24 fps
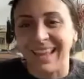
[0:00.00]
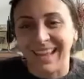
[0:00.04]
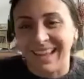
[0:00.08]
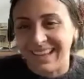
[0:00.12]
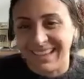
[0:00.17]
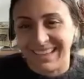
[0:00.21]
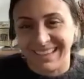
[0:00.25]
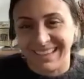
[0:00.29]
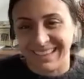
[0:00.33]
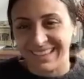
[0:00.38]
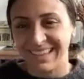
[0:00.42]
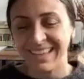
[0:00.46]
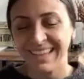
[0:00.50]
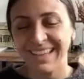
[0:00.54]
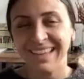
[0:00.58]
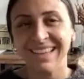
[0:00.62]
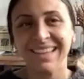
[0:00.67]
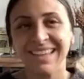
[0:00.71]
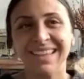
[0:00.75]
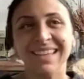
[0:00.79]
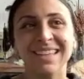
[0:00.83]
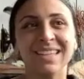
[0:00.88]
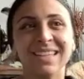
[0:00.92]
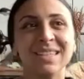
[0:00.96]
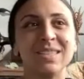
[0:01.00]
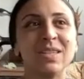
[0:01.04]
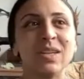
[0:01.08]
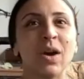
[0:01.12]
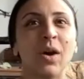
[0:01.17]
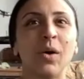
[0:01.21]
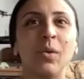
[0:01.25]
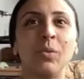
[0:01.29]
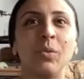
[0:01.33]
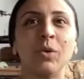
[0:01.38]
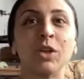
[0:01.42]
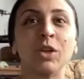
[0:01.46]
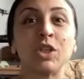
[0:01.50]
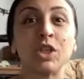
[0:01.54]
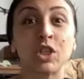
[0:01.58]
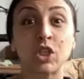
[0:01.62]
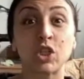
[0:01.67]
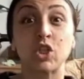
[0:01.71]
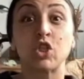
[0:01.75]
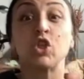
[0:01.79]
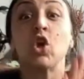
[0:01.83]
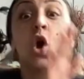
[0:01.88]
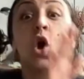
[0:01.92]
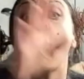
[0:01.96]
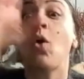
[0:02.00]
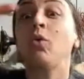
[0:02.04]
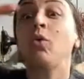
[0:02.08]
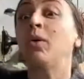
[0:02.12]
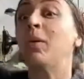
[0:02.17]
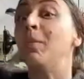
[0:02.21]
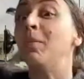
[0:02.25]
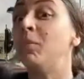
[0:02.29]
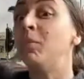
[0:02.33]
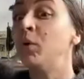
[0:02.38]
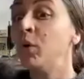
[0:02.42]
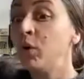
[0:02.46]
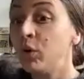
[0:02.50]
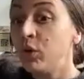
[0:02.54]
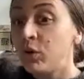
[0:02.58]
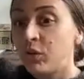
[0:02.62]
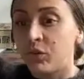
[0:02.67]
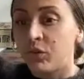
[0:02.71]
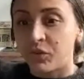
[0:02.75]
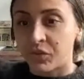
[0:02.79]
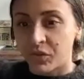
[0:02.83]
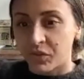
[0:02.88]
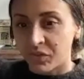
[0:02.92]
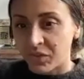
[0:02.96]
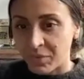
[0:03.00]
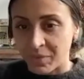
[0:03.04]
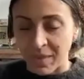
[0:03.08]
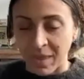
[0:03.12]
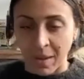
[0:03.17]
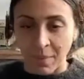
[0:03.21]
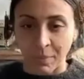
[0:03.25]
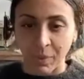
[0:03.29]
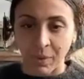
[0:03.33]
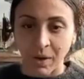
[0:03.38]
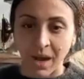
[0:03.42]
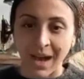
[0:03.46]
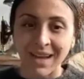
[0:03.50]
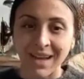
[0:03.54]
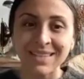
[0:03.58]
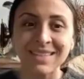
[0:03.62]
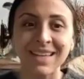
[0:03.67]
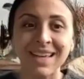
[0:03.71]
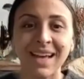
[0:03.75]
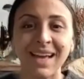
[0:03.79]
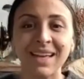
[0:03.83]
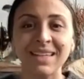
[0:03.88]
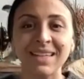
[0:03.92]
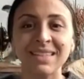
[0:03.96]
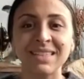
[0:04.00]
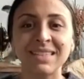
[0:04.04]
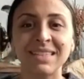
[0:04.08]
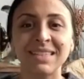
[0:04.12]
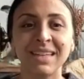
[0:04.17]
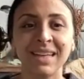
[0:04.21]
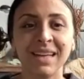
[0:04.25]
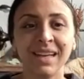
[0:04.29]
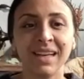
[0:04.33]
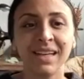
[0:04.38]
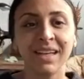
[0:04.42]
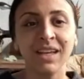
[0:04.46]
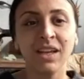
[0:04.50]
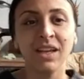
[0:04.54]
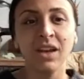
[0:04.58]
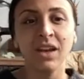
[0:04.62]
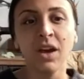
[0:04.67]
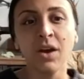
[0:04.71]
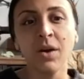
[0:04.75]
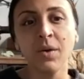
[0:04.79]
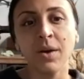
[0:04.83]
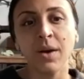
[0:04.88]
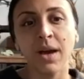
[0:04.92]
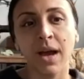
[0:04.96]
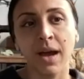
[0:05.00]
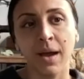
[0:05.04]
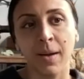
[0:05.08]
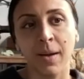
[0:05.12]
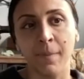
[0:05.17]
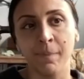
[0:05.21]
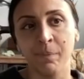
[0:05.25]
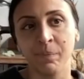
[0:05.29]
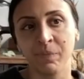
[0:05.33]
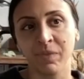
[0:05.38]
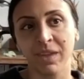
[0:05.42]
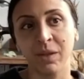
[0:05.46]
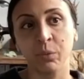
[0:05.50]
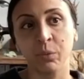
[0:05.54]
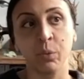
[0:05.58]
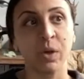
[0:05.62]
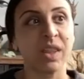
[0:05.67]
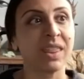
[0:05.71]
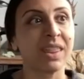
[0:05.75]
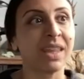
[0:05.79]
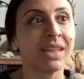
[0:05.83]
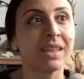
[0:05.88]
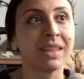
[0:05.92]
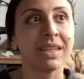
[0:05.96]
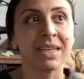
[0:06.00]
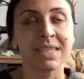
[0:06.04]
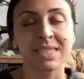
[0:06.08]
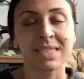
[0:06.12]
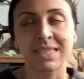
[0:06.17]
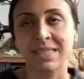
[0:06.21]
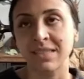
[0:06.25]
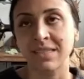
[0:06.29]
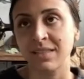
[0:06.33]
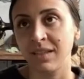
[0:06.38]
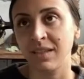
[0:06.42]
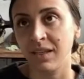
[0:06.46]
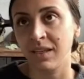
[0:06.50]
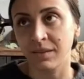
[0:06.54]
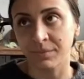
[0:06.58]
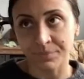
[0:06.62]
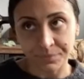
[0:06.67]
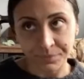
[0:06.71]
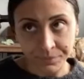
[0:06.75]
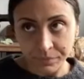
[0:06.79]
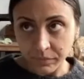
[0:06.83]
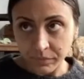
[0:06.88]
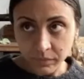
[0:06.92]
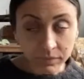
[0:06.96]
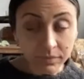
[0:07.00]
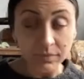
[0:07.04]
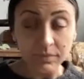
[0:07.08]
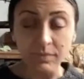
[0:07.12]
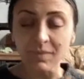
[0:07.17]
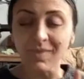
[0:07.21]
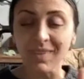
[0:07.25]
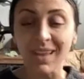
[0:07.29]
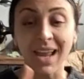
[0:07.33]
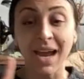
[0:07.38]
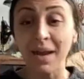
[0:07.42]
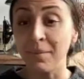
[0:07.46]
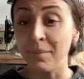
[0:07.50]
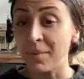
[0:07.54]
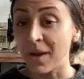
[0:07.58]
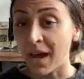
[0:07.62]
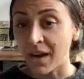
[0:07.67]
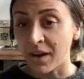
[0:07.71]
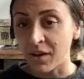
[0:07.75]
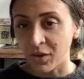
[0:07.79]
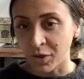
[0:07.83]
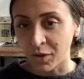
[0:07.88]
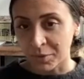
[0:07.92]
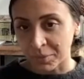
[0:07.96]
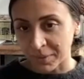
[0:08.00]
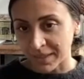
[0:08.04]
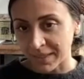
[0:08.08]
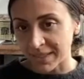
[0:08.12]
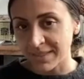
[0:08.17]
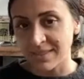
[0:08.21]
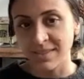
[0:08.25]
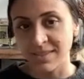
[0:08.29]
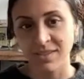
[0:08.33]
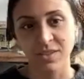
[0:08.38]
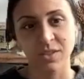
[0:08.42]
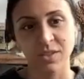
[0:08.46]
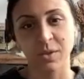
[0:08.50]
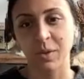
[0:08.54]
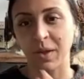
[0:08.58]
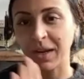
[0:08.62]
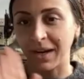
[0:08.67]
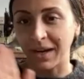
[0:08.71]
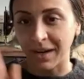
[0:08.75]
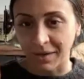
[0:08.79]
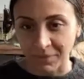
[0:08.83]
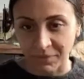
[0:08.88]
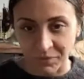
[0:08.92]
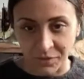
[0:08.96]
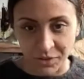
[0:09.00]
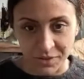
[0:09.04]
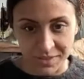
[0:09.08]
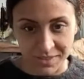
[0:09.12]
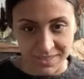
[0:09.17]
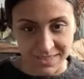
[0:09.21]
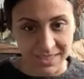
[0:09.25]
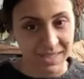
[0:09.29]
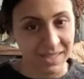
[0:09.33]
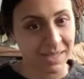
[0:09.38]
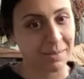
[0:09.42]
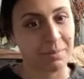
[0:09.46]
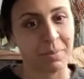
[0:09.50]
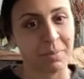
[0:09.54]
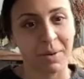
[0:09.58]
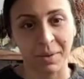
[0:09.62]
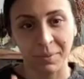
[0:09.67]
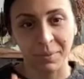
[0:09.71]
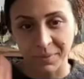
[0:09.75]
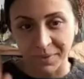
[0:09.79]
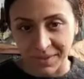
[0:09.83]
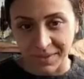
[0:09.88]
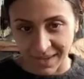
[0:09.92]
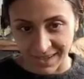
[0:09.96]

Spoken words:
like, so we're just so removed from that process, you know, within this. I'm not an herbalist, so like full disclaimer,